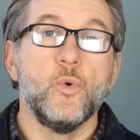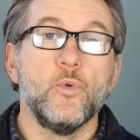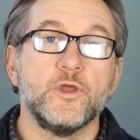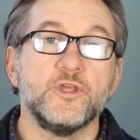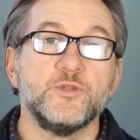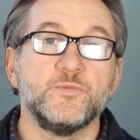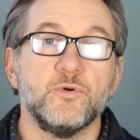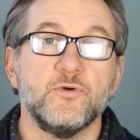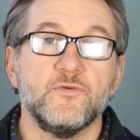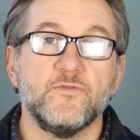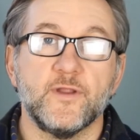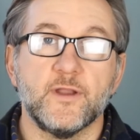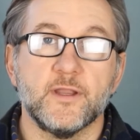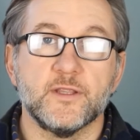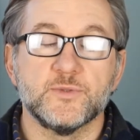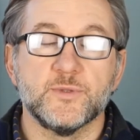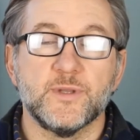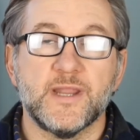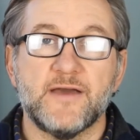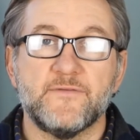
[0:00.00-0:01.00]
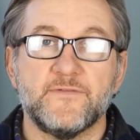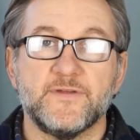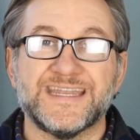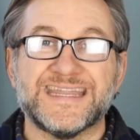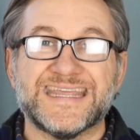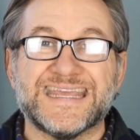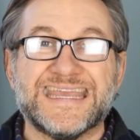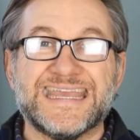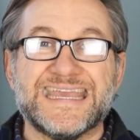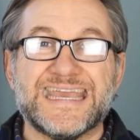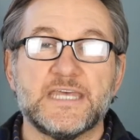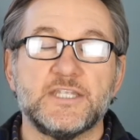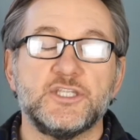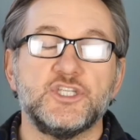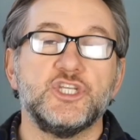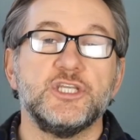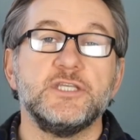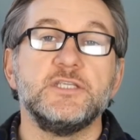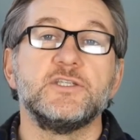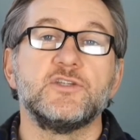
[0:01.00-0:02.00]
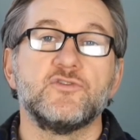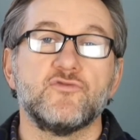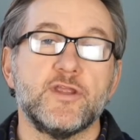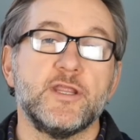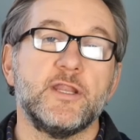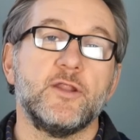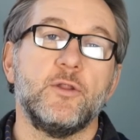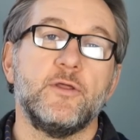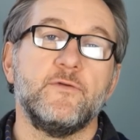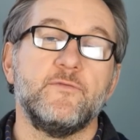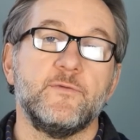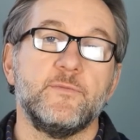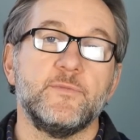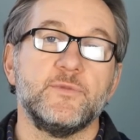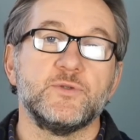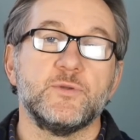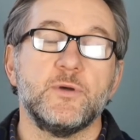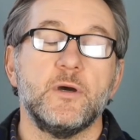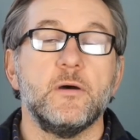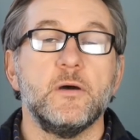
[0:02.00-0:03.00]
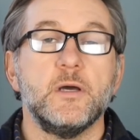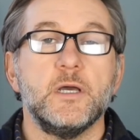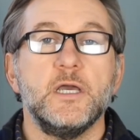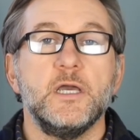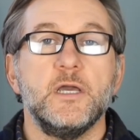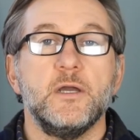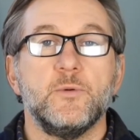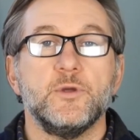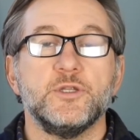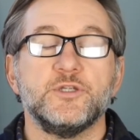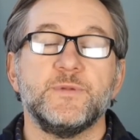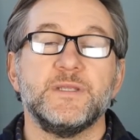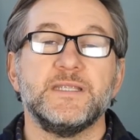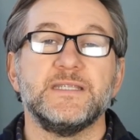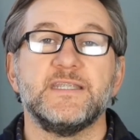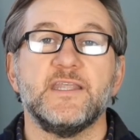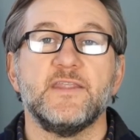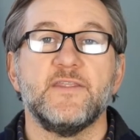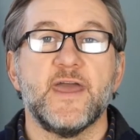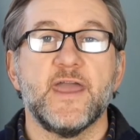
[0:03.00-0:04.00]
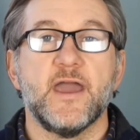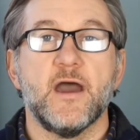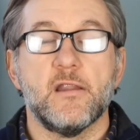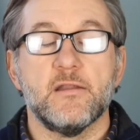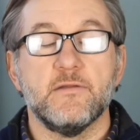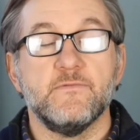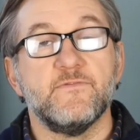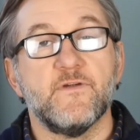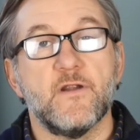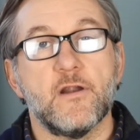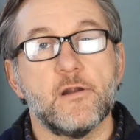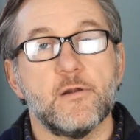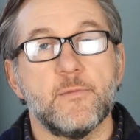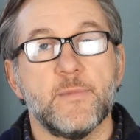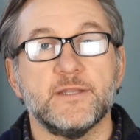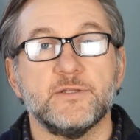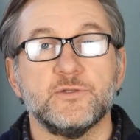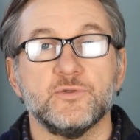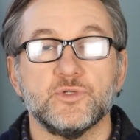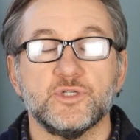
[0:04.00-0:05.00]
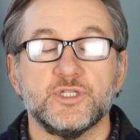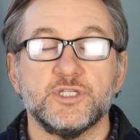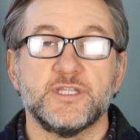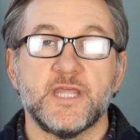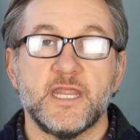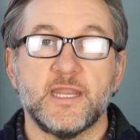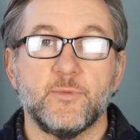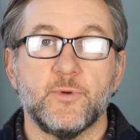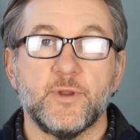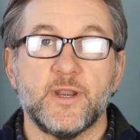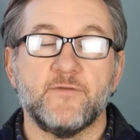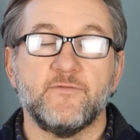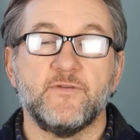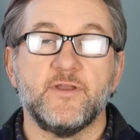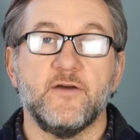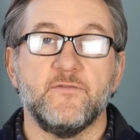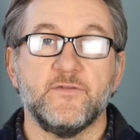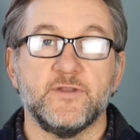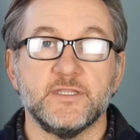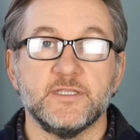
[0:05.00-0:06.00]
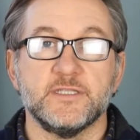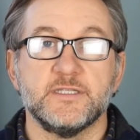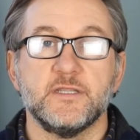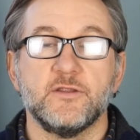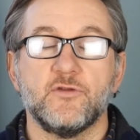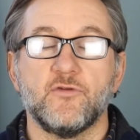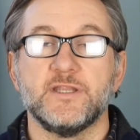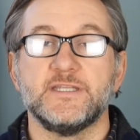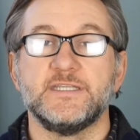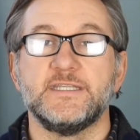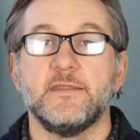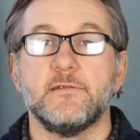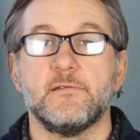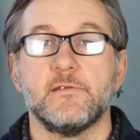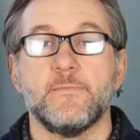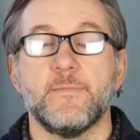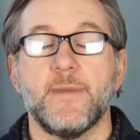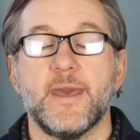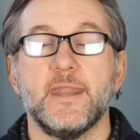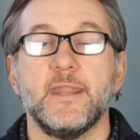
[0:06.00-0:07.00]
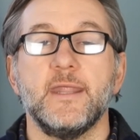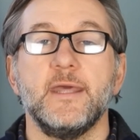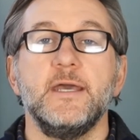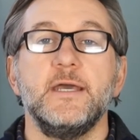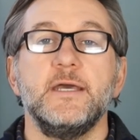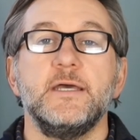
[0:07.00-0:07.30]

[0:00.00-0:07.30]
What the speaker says: all those portfolios will have an ESG screen over them as well, which means that they are environmental, sustainable, and have governance criteria met,